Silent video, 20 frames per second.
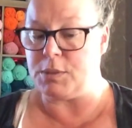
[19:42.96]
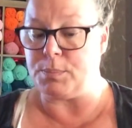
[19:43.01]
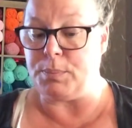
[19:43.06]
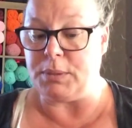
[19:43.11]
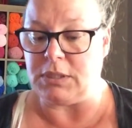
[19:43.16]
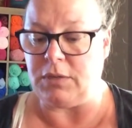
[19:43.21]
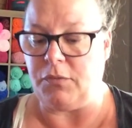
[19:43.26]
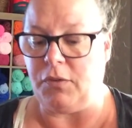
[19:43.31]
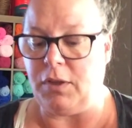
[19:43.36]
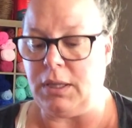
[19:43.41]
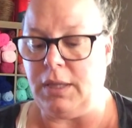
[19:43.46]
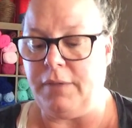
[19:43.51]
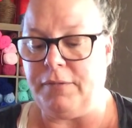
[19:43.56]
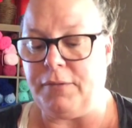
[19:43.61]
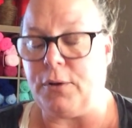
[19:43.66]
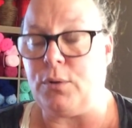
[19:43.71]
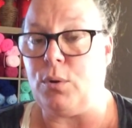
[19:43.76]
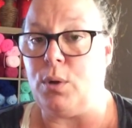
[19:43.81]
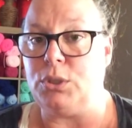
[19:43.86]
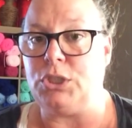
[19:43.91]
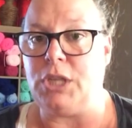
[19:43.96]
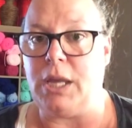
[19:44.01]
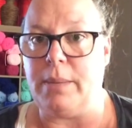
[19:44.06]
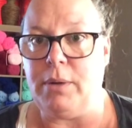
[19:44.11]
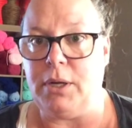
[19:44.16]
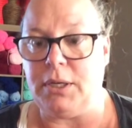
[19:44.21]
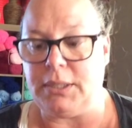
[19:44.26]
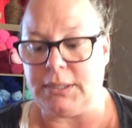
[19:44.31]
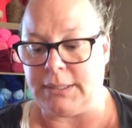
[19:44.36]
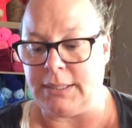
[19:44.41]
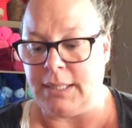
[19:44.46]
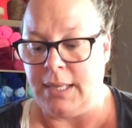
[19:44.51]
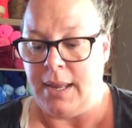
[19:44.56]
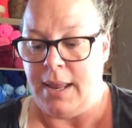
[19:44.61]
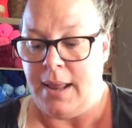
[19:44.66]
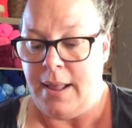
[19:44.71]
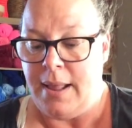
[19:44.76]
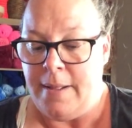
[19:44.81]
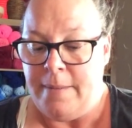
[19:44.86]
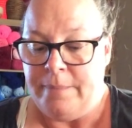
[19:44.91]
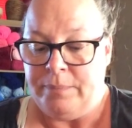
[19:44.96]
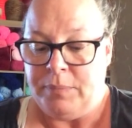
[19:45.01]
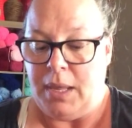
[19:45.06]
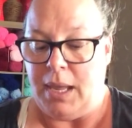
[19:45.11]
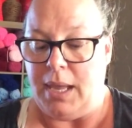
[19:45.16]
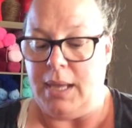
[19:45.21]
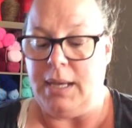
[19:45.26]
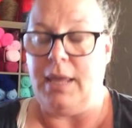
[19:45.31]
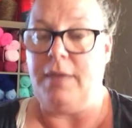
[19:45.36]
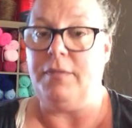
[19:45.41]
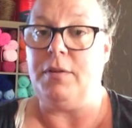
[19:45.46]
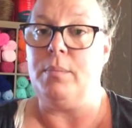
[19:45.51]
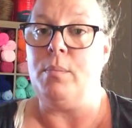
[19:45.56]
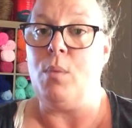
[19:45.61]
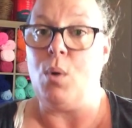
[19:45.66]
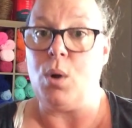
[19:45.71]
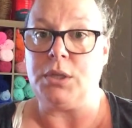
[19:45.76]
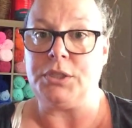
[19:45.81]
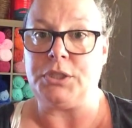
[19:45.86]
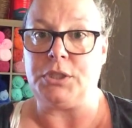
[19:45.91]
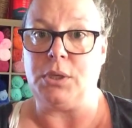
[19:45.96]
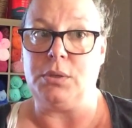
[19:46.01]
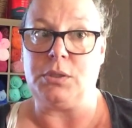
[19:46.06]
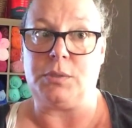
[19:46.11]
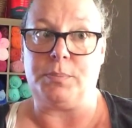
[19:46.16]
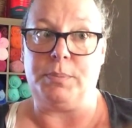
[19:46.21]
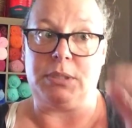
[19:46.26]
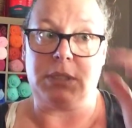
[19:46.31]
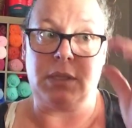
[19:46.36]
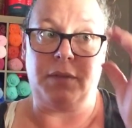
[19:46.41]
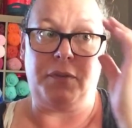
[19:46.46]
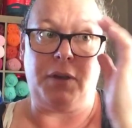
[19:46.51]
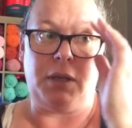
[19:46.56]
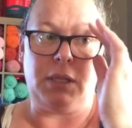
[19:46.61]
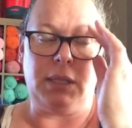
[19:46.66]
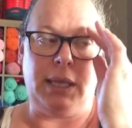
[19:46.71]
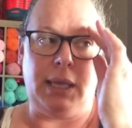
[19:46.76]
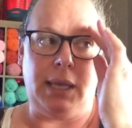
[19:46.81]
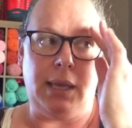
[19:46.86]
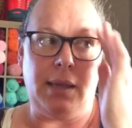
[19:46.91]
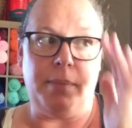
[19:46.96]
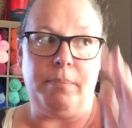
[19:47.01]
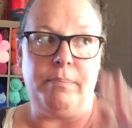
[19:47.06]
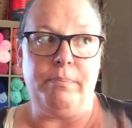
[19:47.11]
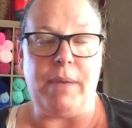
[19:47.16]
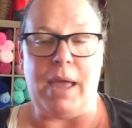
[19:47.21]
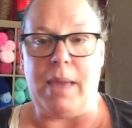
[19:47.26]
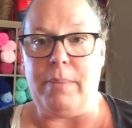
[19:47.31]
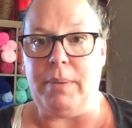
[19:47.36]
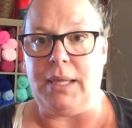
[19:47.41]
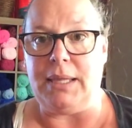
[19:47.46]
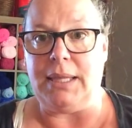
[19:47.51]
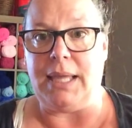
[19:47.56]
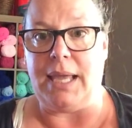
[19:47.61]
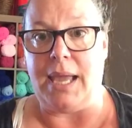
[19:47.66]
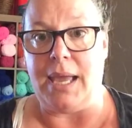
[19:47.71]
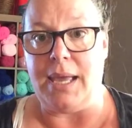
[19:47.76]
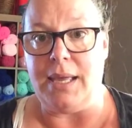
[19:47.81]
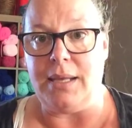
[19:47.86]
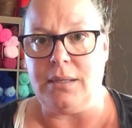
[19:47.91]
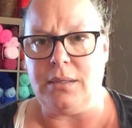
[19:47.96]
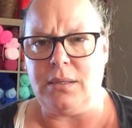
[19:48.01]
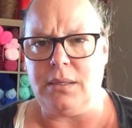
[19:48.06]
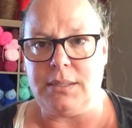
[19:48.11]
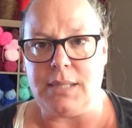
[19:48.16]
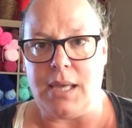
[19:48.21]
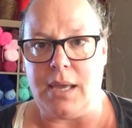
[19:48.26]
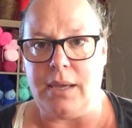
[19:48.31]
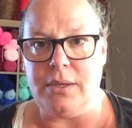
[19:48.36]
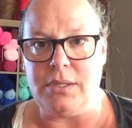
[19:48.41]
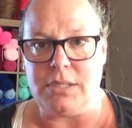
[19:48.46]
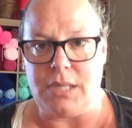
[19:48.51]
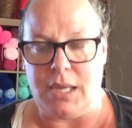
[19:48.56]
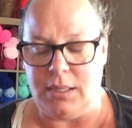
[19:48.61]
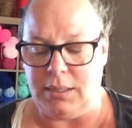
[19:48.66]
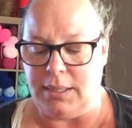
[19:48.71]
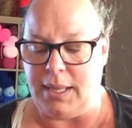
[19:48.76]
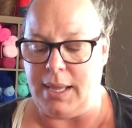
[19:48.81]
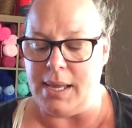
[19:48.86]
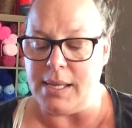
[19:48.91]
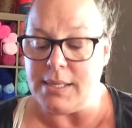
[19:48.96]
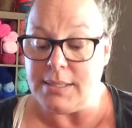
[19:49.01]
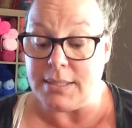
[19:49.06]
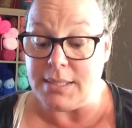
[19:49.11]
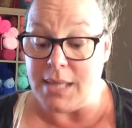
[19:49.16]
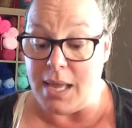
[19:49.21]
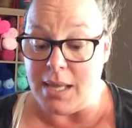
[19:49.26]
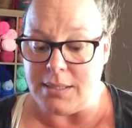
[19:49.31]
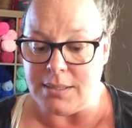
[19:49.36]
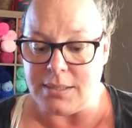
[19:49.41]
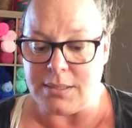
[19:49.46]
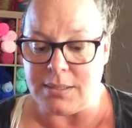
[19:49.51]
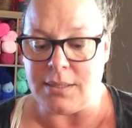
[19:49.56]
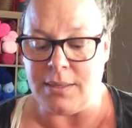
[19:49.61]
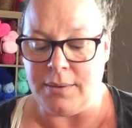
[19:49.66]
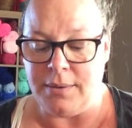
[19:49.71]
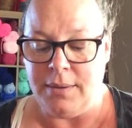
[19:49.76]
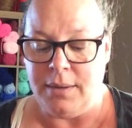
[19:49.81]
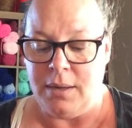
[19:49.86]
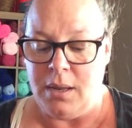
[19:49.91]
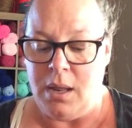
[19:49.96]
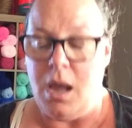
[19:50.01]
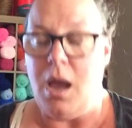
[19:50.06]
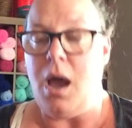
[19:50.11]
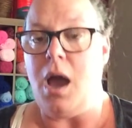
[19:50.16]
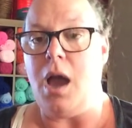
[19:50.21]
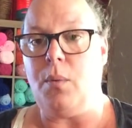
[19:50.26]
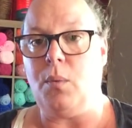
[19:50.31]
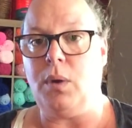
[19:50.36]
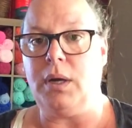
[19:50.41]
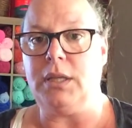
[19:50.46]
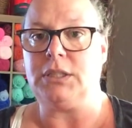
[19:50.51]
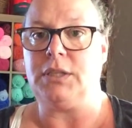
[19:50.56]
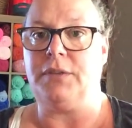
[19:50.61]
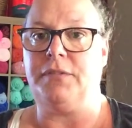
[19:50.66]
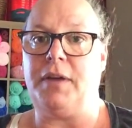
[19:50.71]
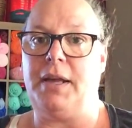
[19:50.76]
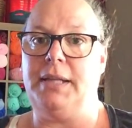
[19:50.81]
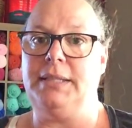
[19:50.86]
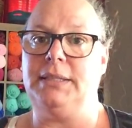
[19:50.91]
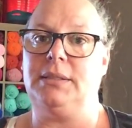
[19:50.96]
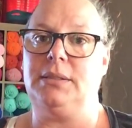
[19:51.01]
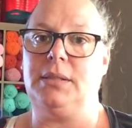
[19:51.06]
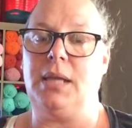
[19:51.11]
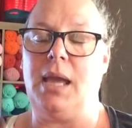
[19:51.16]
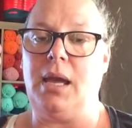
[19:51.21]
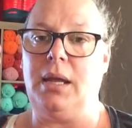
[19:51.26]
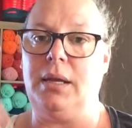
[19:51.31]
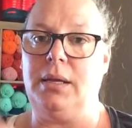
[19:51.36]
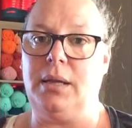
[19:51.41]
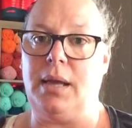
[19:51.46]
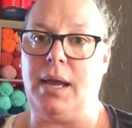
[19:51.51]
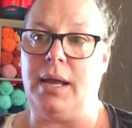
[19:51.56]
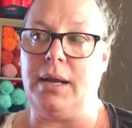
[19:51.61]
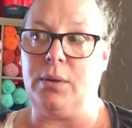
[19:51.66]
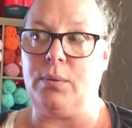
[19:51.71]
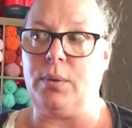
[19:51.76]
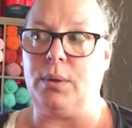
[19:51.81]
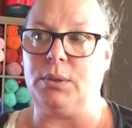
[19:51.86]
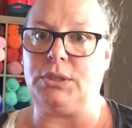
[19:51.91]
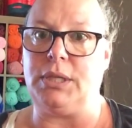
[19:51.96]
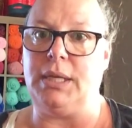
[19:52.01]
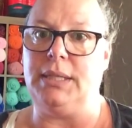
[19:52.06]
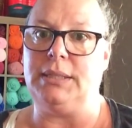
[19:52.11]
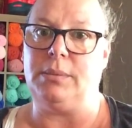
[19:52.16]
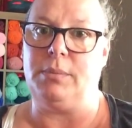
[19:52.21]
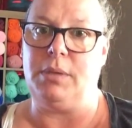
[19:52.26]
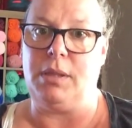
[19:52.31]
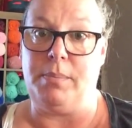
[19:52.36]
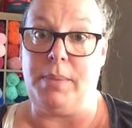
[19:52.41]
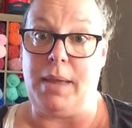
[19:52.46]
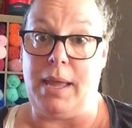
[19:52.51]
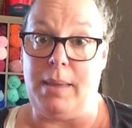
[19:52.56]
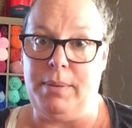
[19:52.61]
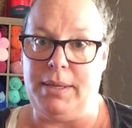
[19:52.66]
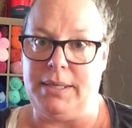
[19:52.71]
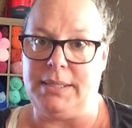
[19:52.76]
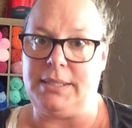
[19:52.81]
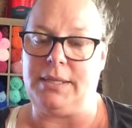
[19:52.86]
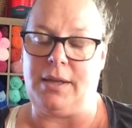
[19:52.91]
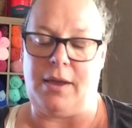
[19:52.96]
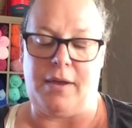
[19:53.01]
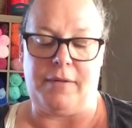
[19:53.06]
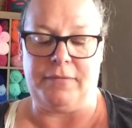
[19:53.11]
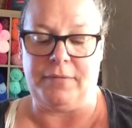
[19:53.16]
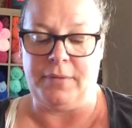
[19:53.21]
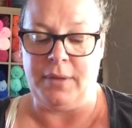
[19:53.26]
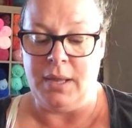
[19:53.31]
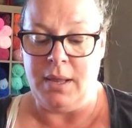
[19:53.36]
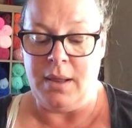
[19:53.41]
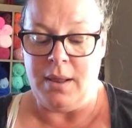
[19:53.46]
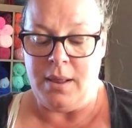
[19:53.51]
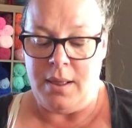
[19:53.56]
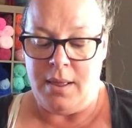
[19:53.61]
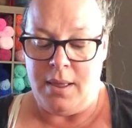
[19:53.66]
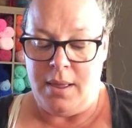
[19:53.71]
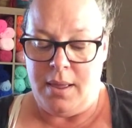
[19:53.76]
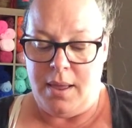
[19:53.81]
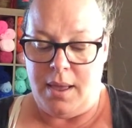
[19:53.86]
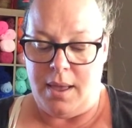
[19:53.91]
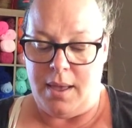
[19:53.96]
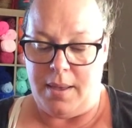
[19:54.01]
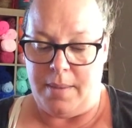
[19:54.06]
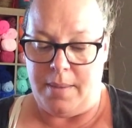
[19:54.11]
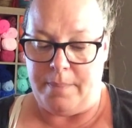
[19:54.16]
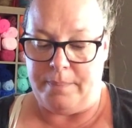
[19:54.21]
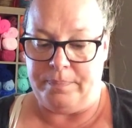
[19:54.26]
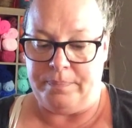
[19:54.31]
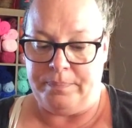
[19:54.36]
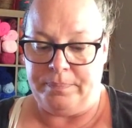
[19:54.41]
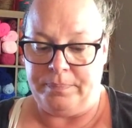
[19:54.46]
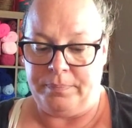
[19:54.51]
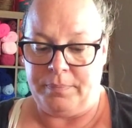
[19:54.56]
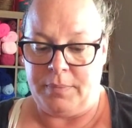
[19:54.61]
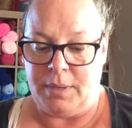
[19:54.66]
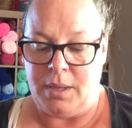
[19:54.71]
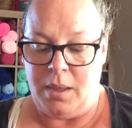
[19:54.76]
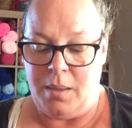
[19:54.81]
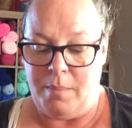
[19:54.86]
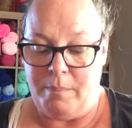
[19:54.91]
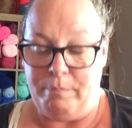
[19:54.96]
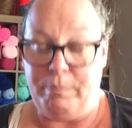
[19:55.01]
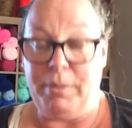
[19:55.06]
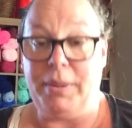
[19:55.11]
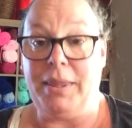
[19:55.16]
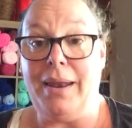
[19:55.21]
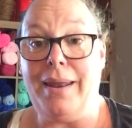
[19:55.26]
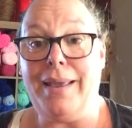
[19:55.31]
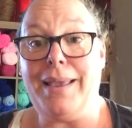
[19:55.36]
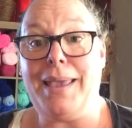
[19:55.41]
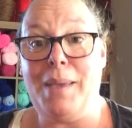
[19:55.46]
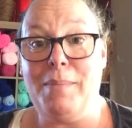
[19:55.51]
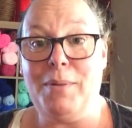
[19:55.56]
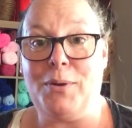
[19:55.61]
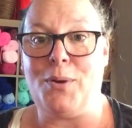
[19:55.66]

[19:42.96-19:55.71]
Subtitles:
specifically for crochet books, and even more so specifically baby layette. Is that how you say it? Layette sets. I wanted to find how to crochet some of the baby stuff. But then I came